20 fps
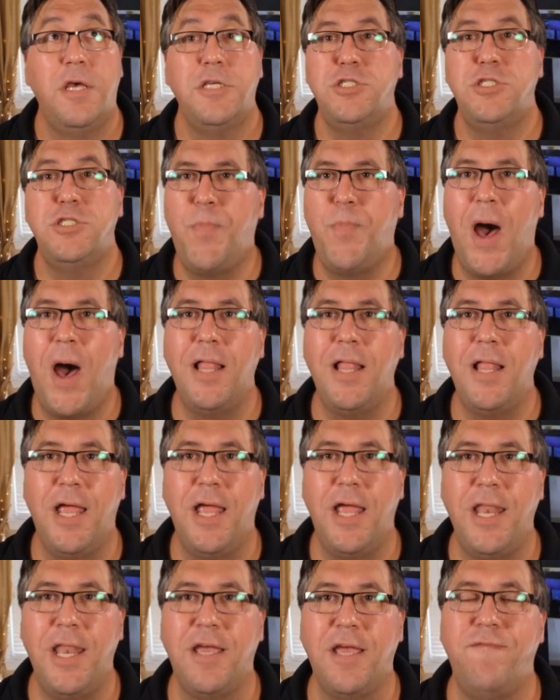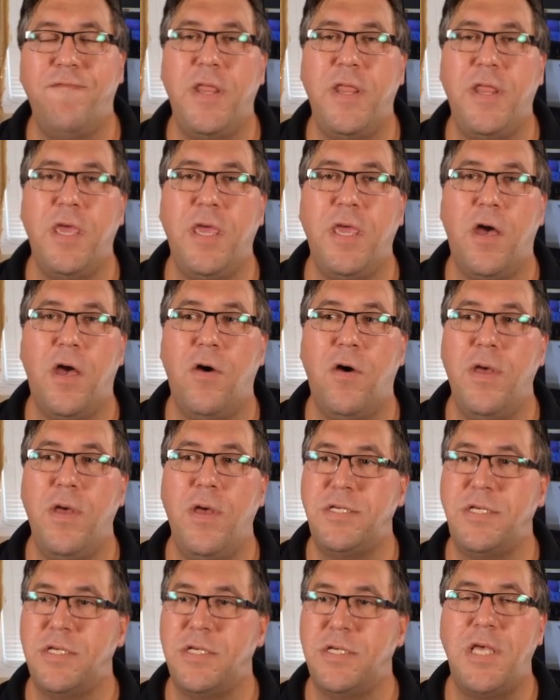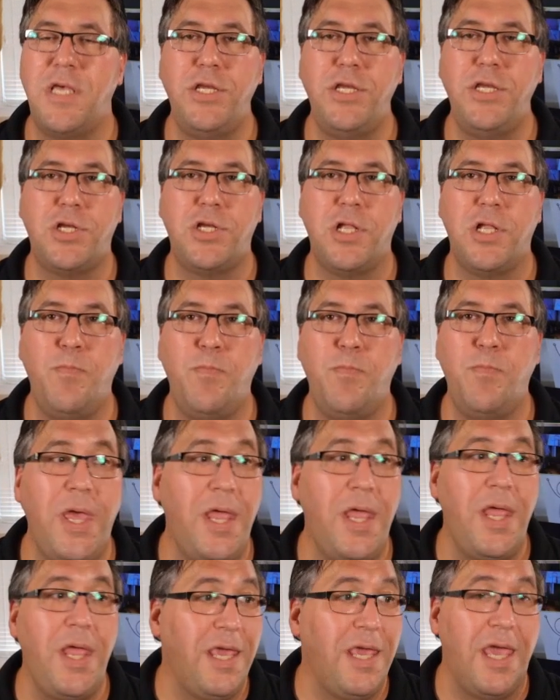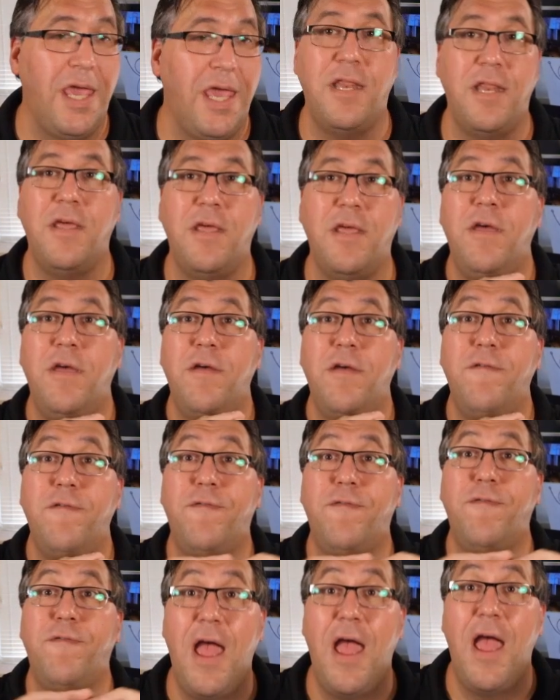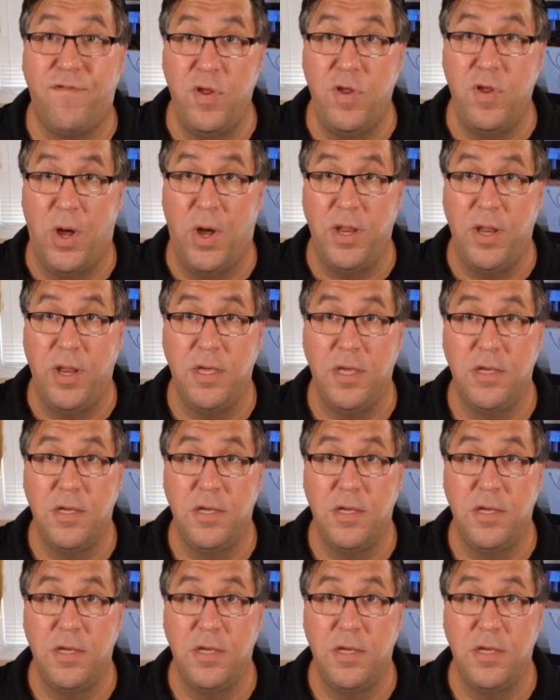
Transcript: Spotlighting a video is essentially pinning it for everybody.